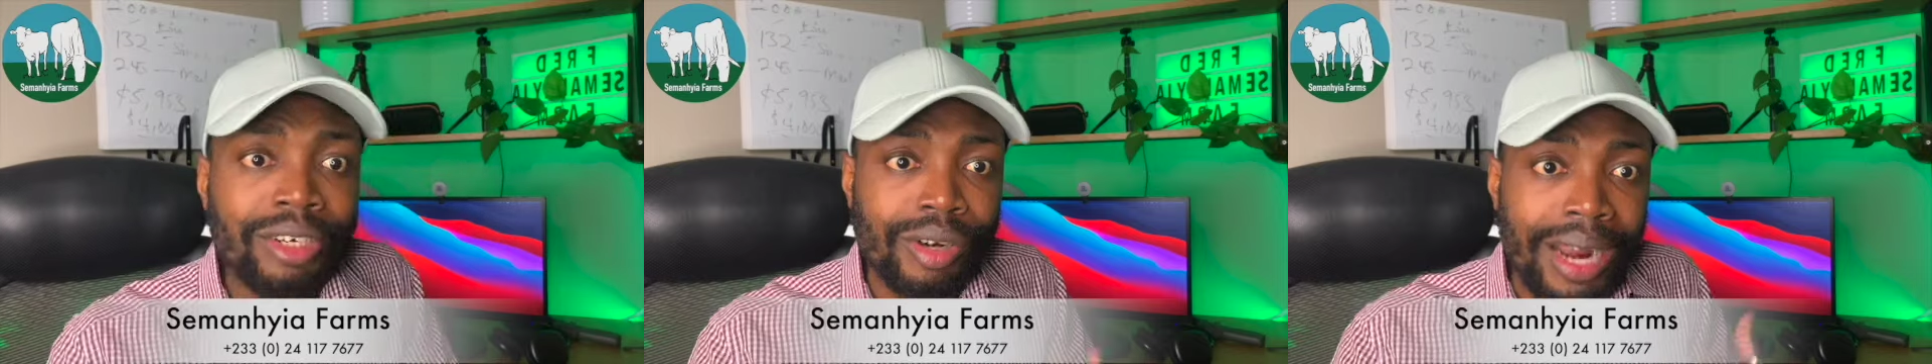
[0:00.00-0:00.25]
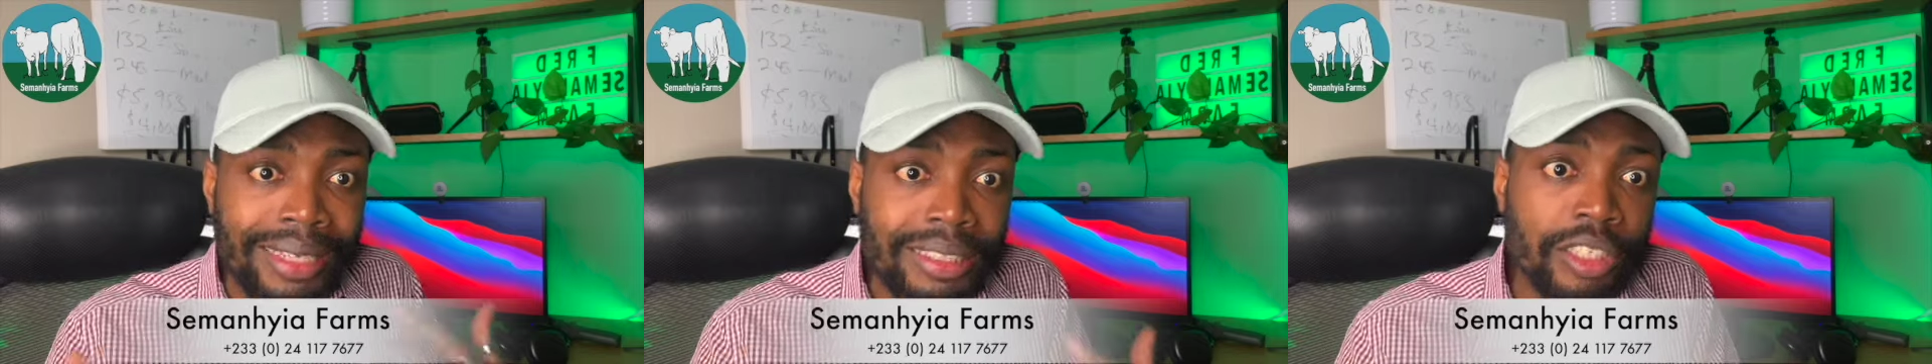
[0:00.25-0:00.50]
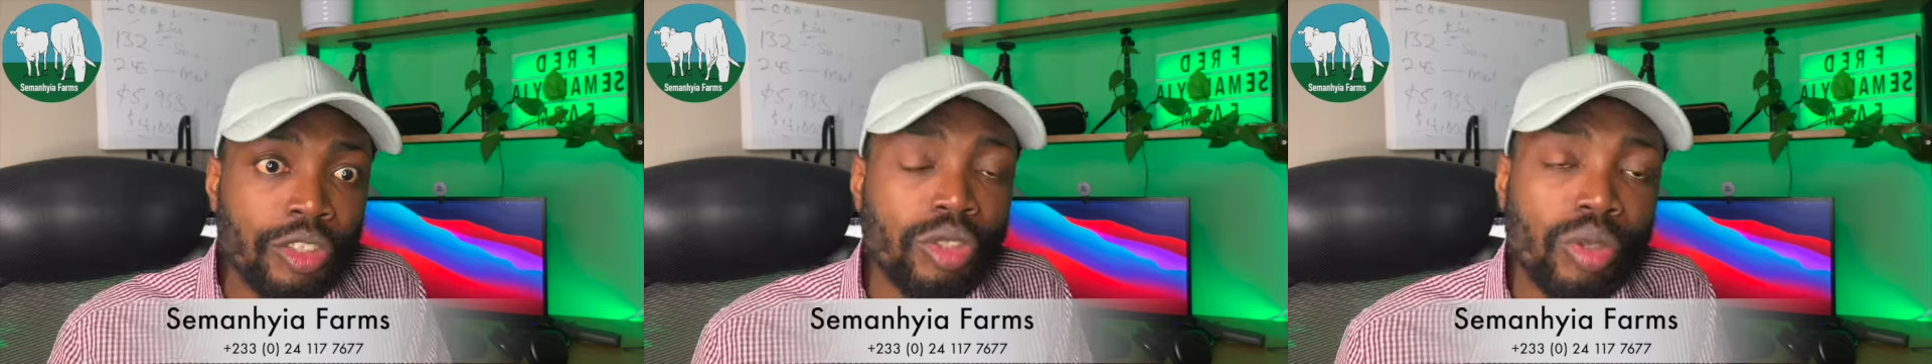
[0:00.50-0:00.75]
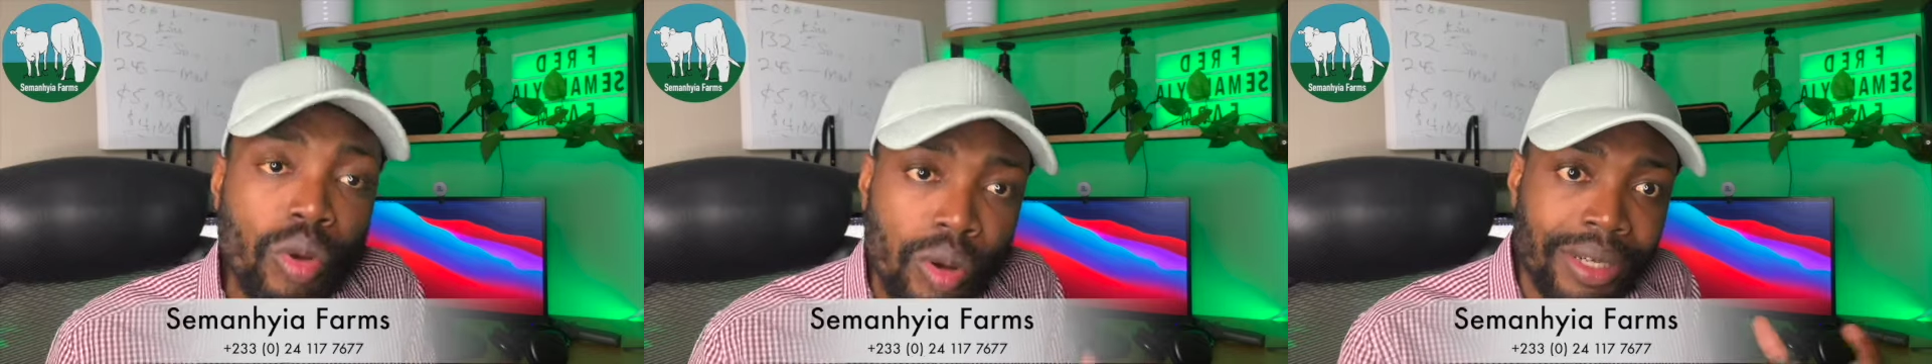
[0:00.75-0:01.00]
grass and
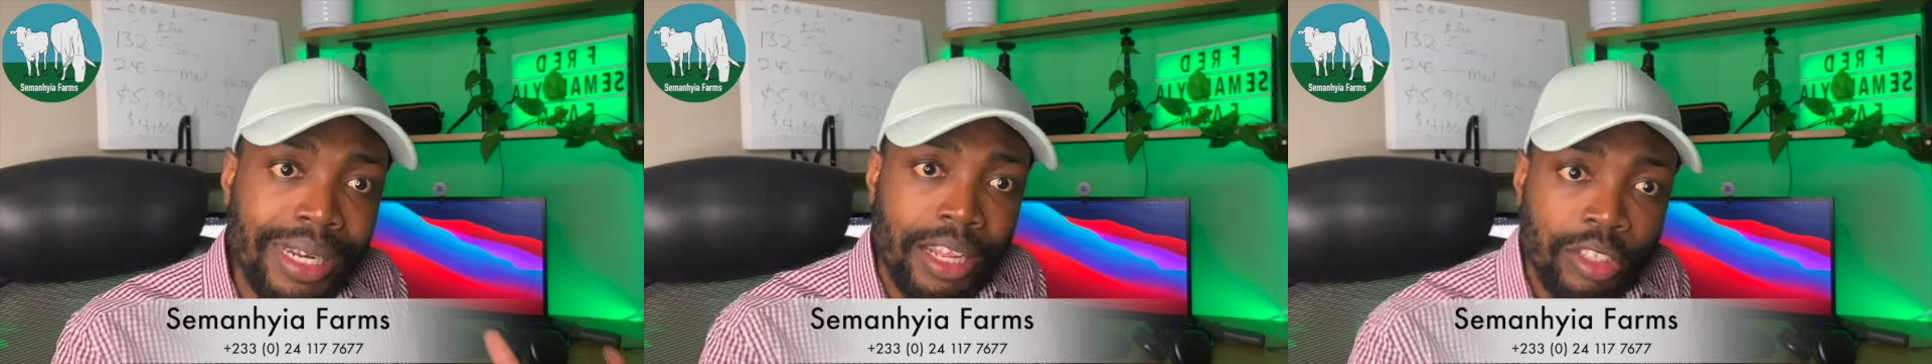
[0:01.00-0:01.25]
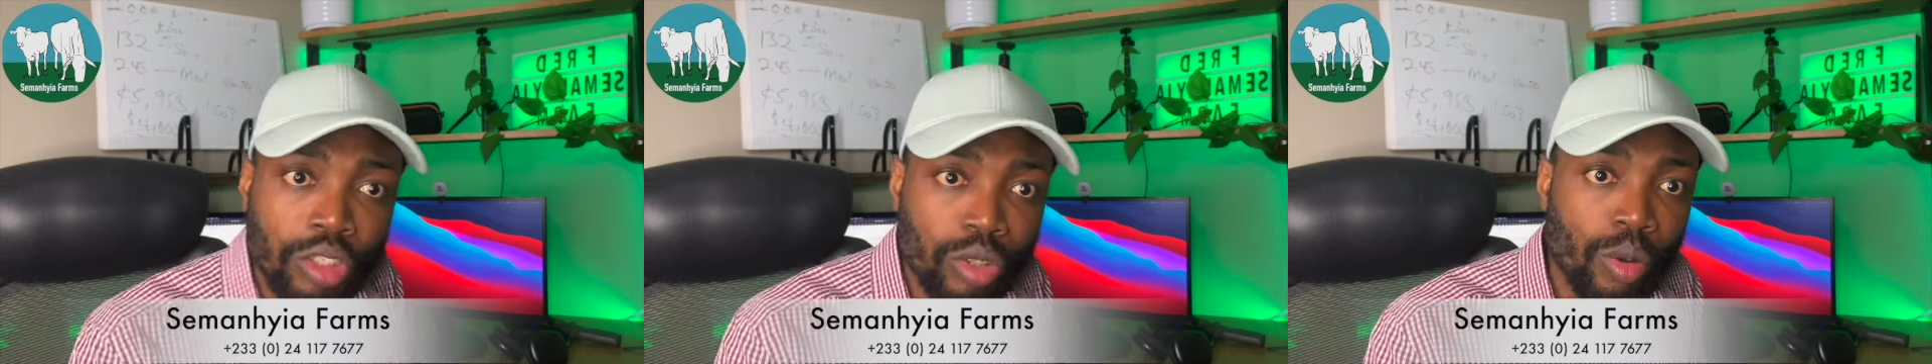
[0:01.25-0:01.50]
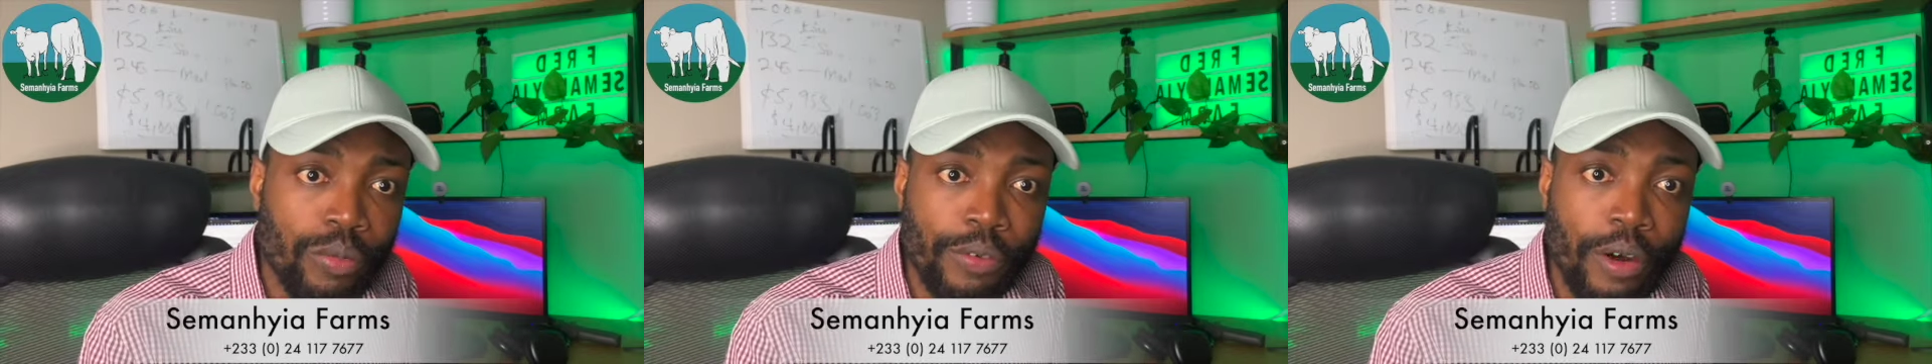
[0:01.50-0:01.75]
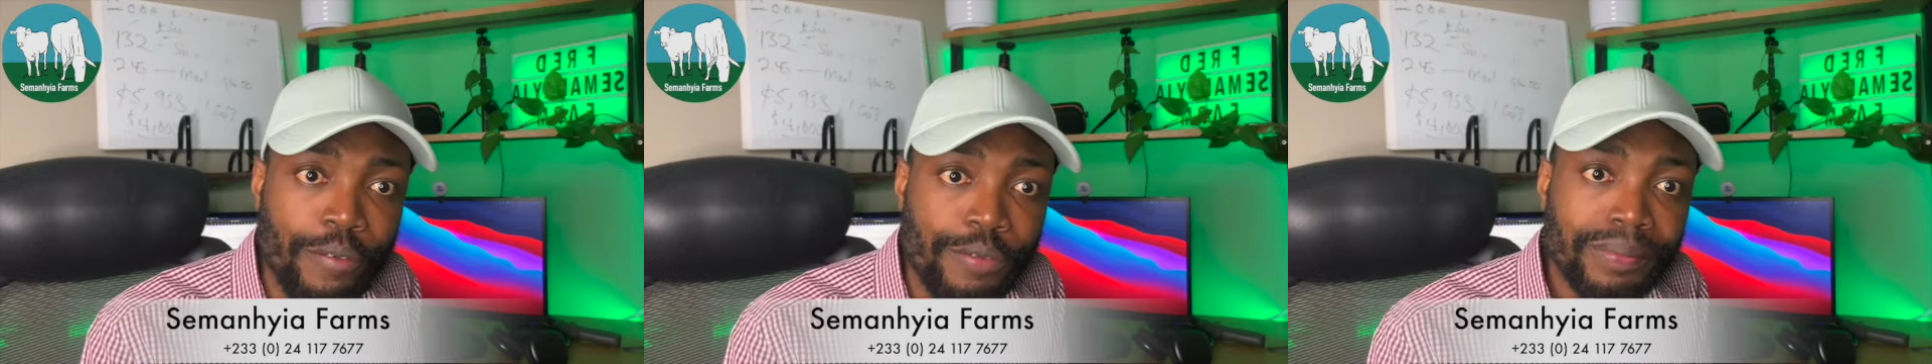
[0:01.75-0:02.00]
so on and so
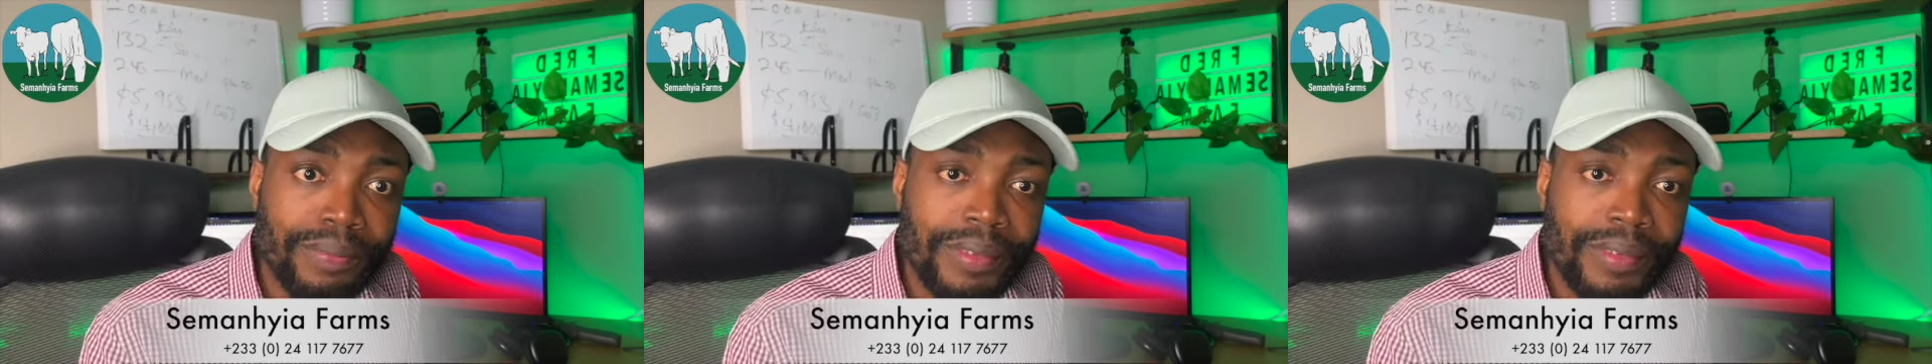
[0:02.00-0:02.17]
forth.